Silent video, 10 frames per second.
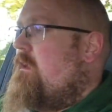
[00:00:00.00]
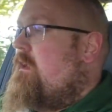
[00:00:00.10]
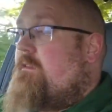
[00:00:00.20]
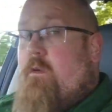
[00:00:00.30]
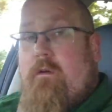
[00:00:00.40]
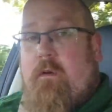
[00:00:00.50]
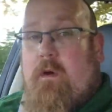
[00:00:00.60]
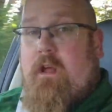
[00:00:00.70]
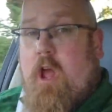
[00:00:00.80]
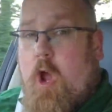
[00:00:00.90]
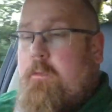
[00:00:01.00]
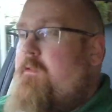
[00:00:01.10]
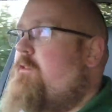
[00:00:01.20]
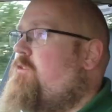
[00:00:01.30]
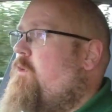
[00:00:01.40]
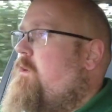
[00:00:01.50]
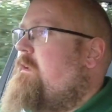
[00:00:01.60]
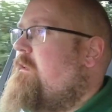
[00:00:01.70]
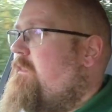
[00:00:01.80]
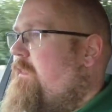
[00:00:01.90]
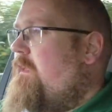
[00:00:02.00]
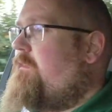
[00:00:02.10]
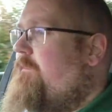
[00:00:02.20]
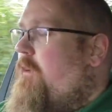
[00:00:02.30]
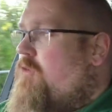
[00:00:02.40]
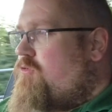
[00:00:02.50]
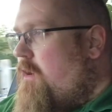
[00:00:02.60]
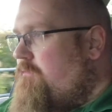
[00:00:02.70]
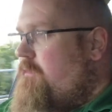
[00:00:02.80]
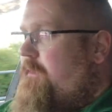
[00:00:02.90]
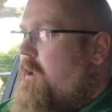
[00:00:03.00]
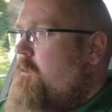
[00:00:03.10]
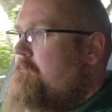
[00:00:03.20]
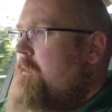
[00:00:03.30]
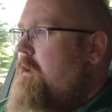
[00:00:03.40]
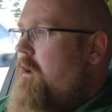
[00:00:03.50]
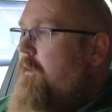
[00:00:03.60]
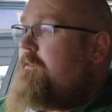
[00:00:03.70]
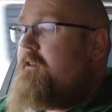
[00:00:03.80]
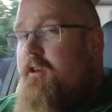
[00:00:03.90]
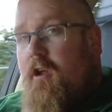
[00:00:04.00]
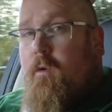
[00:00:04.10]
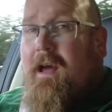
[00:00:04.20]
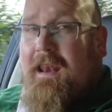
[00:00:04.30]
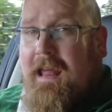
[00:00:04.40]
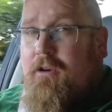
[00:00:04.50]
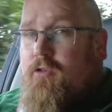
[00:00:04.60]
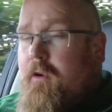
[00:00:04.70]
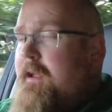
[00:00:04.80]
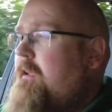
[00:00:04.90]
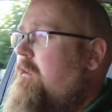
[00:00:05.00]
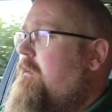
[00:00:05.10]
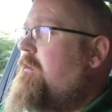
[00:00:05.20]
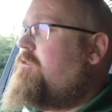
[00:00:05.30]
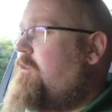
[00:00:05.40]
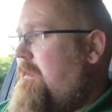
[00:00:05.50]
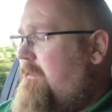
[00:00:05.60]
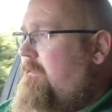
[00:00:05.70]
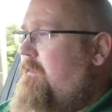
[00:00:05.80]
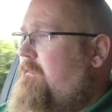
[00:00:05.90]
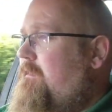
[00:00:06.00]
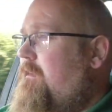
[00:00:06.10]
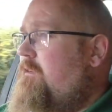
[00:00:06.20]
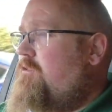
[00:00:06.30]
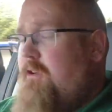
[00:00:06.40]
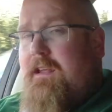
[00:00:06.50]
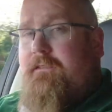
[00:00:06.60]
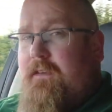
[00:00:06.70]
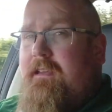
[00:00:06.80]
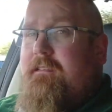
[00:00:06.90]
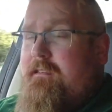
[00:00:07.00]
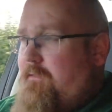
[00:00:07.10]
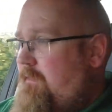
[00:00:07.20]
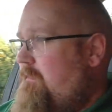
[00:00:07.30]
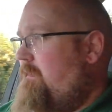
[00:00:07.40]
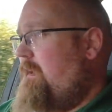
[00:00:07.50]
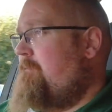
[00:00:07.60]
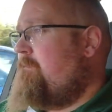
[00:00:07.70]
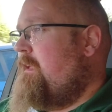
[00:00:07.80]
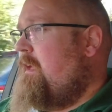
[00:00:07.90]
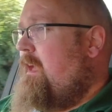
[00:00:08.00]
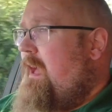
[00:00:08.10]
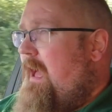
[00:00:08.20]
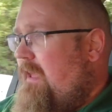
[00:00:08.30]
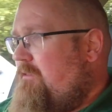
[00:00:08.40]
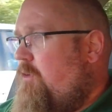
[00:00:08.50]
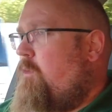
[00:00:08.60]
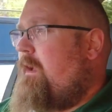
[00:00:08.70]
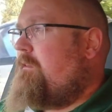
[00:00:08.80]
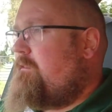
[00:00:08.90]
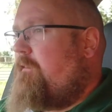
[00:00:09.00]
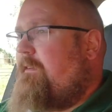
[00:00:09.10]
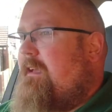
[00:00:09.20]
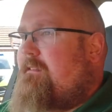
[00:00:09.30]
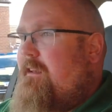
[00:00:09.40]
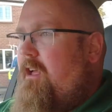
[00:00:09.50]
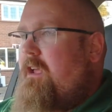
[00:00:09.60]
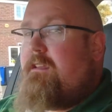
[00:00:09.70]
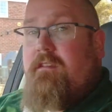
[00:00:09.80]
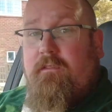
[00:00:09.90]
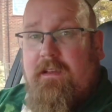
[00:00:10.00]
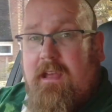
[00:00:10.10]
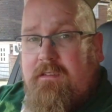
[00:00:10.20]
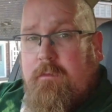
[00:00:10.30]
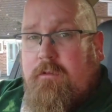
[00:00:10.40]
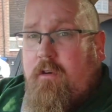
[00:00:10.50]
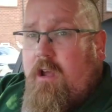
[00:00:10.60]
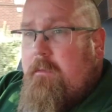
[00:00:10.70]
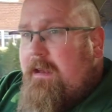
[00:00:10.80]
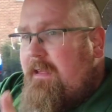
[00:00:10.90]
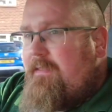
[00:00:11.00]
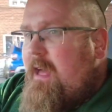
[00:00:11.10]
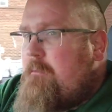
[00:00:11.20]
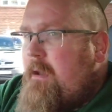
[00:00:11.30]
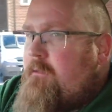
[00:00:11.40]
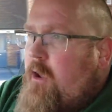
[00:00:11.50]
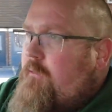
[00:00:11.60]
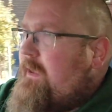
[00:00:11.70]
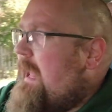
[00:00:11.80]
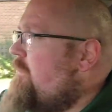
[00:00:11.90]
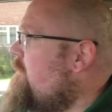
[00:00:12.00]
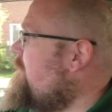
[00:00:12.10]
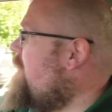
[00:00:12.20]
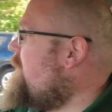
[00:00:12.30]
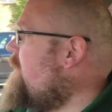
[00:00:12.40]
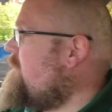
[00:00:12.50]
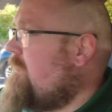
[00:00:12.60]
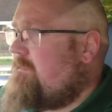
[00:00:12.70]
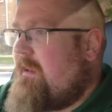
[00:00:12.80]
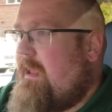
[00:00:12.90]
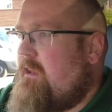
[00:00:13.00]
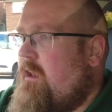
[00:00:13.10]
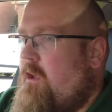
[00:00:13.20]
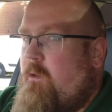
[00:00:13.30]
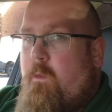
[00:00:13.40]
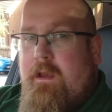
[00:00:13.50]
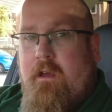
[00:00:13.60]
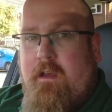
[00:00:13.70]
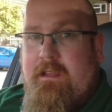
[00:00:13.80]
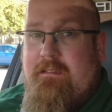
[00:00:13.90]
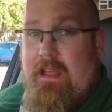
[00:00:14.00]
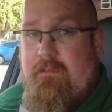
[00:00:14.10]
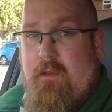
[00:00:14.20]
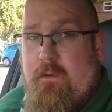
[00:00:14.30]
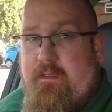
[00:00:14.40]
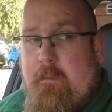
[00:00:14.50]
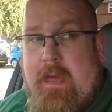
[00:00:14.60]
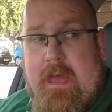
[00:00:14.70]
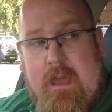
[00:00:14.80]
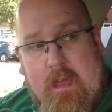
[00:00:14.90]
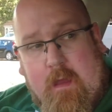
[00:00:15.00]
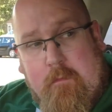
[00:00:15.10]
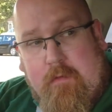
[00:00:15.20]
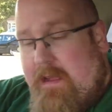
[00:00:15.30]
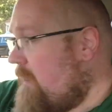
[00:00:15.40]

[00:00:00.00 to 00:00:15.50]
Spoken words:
So everyone, I hope you've enjoyed this first drive review of the new electric Genesis GV70. As always, don't forget to like, don't forget to subscribe and hit that bell notifications icon to let you know when I, Dave the Auto Bear, bring